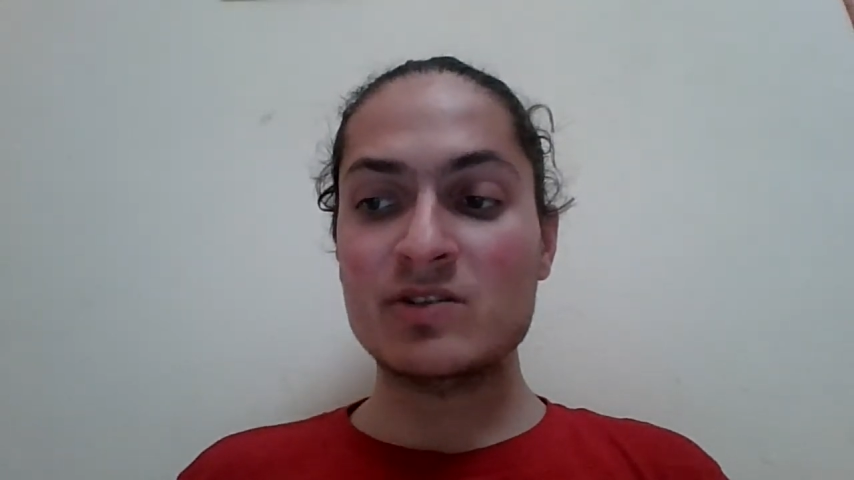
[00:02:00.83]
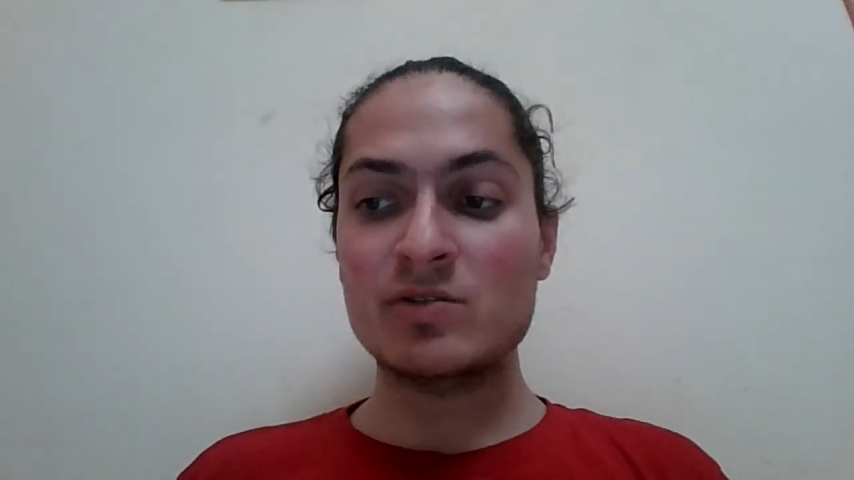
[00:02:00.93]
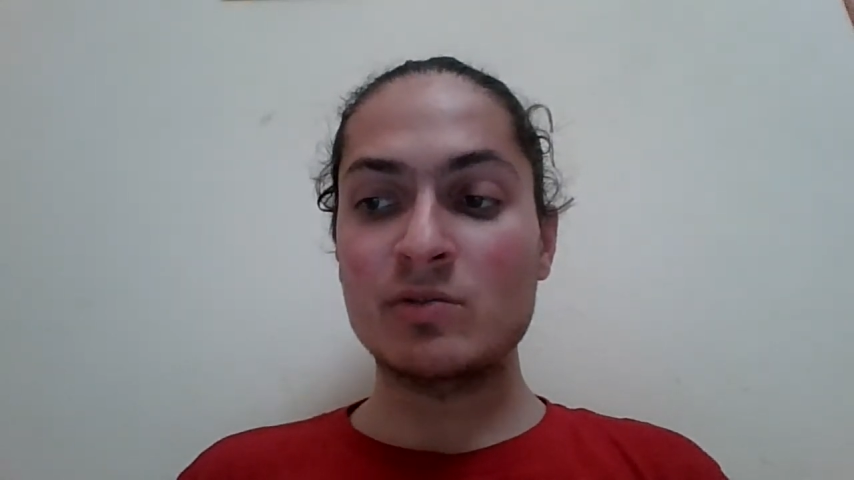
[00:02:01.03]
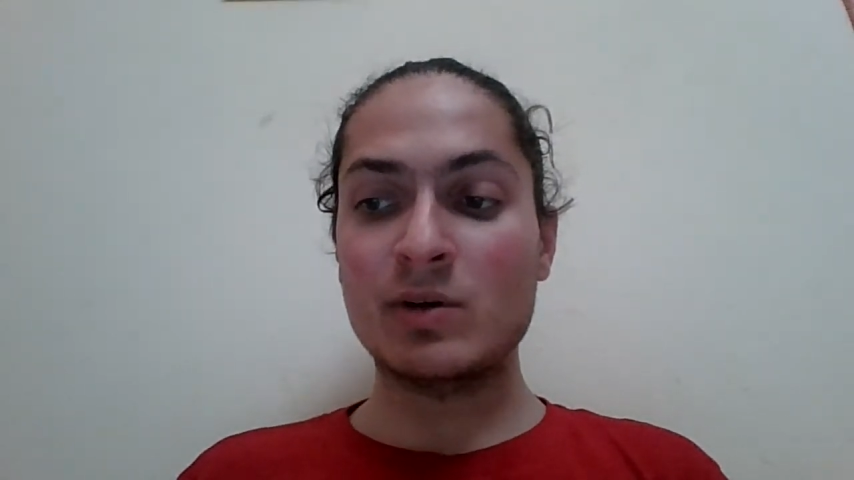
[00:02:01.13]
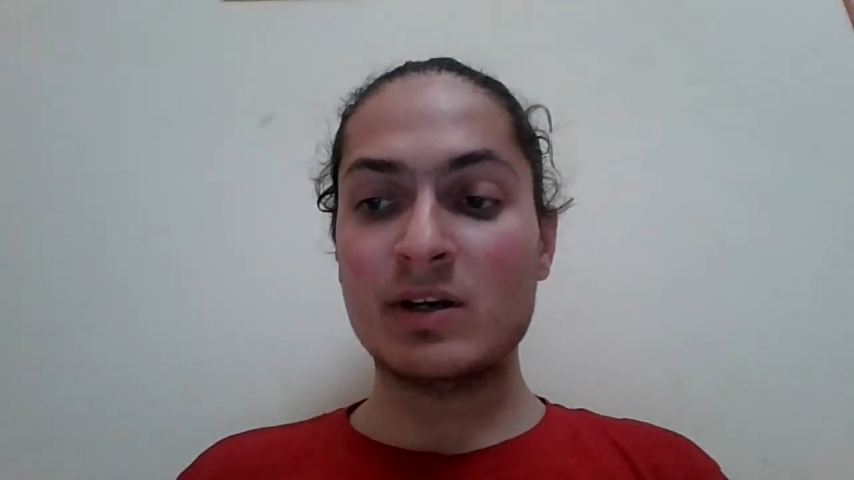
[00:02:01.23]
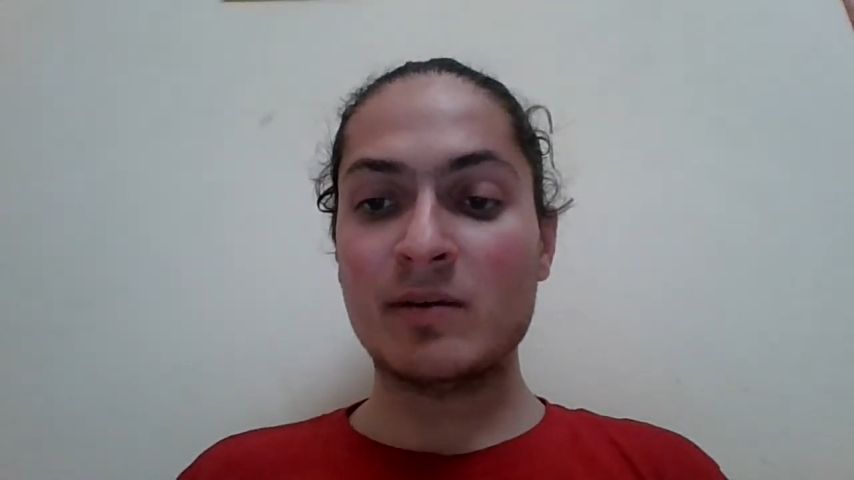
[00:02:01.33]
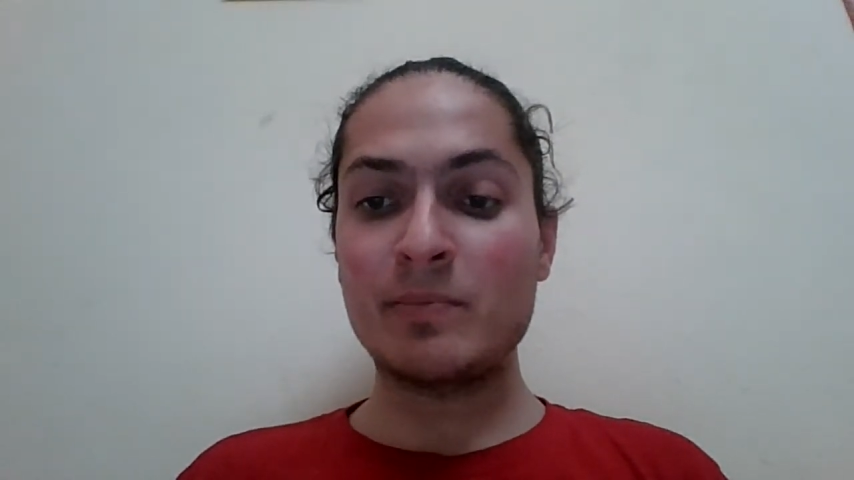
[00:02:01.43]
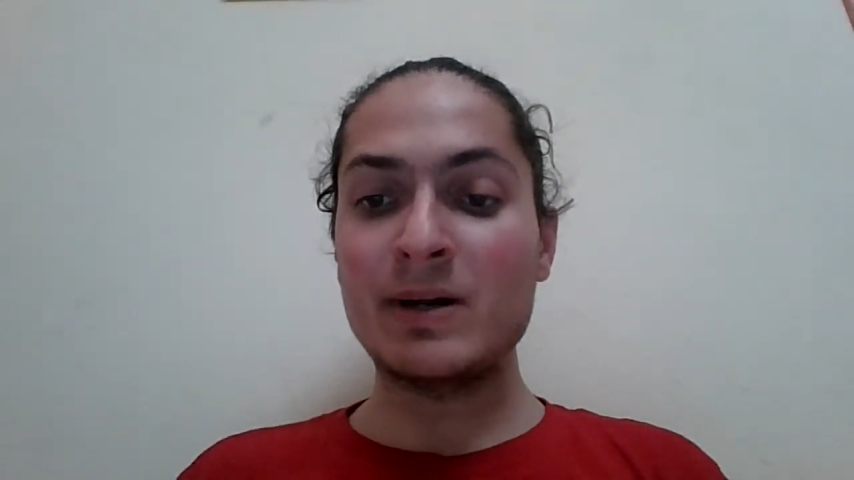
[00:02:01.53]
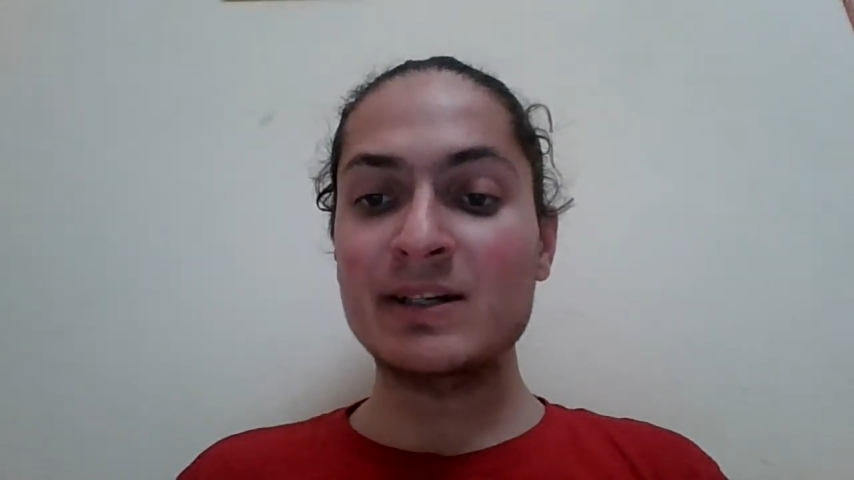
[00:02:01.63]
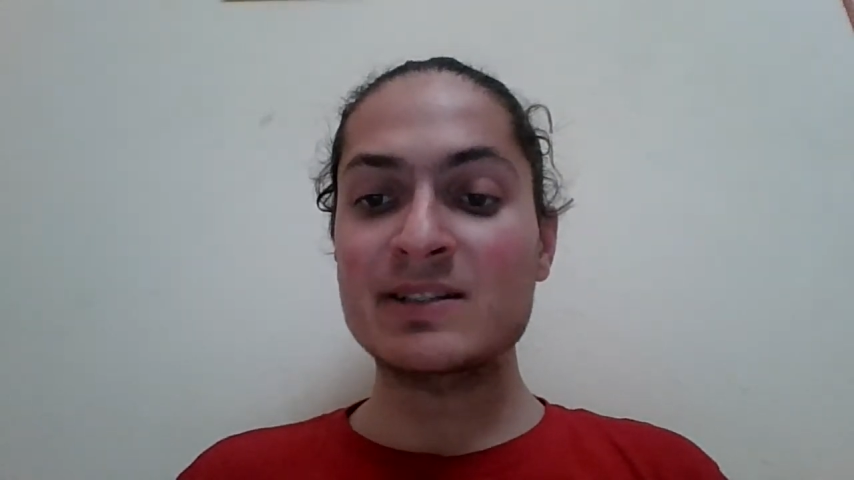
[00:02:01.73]
to work
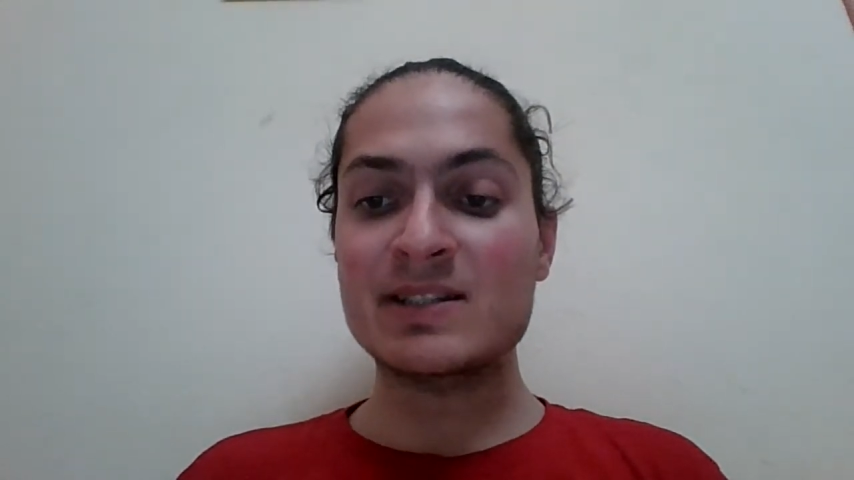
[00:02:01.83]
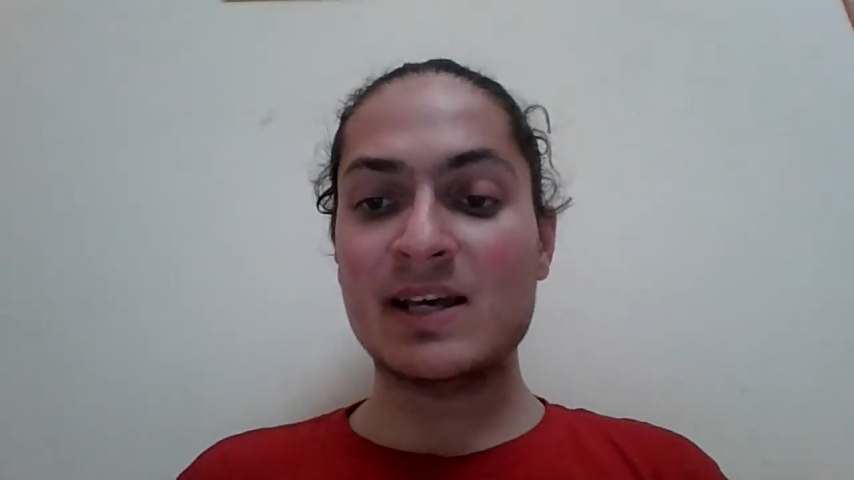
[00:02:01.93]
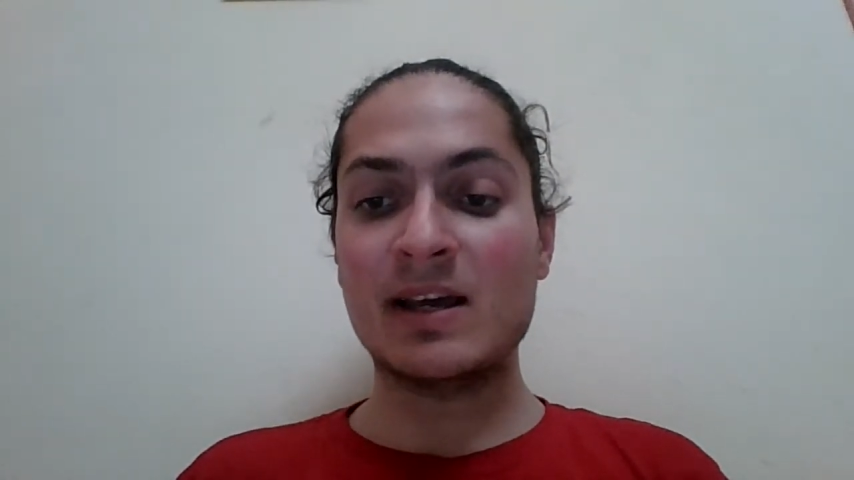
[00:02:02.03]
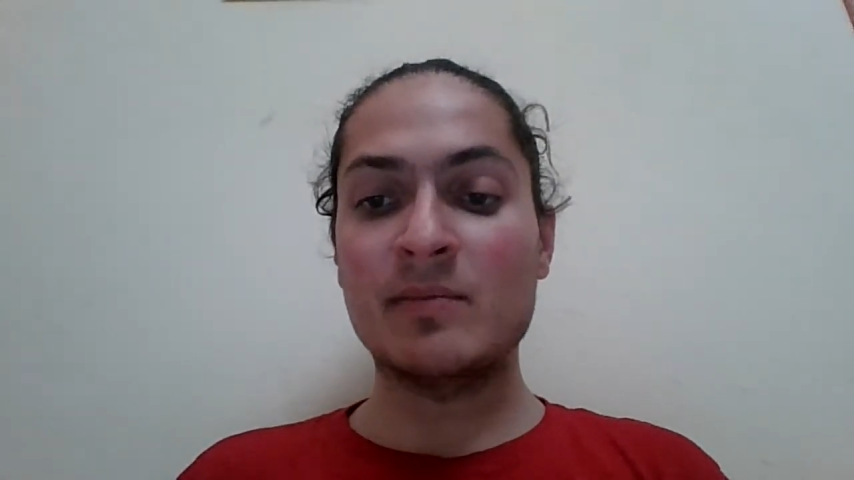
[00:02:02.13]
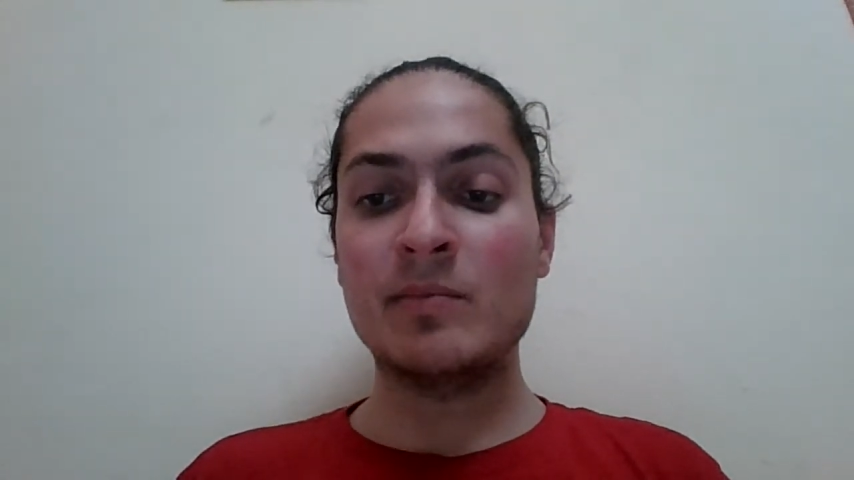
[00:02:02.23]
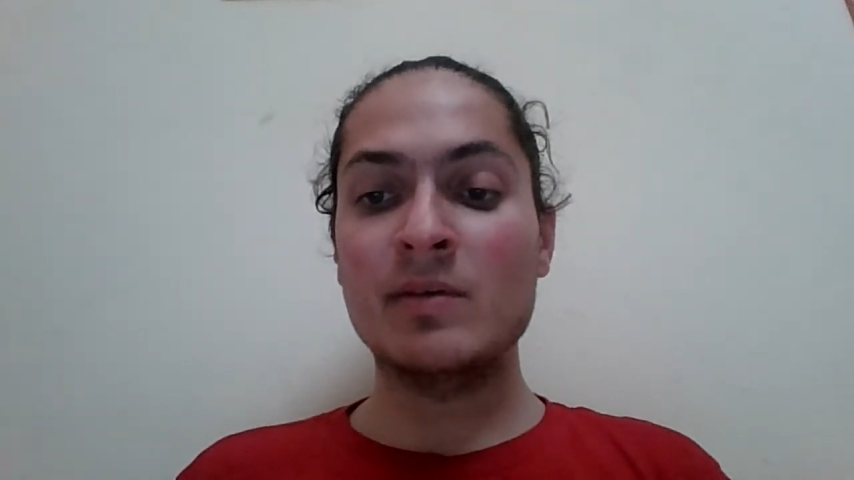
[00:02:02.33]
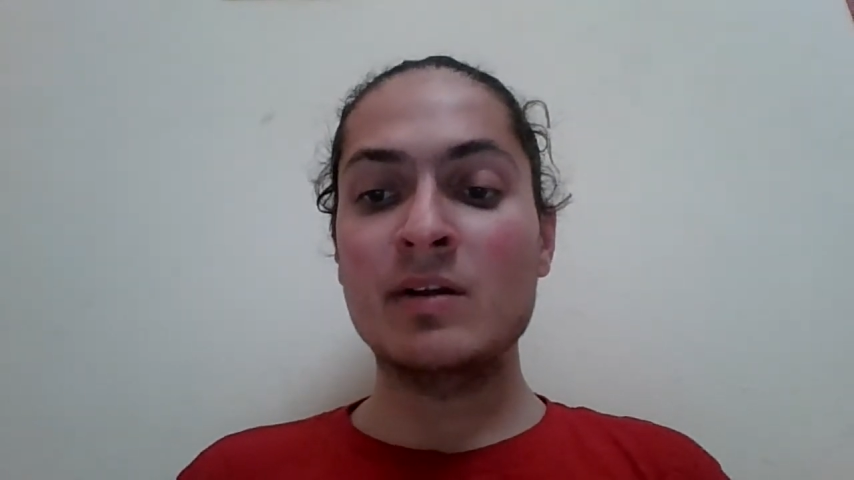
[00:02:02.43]
part time.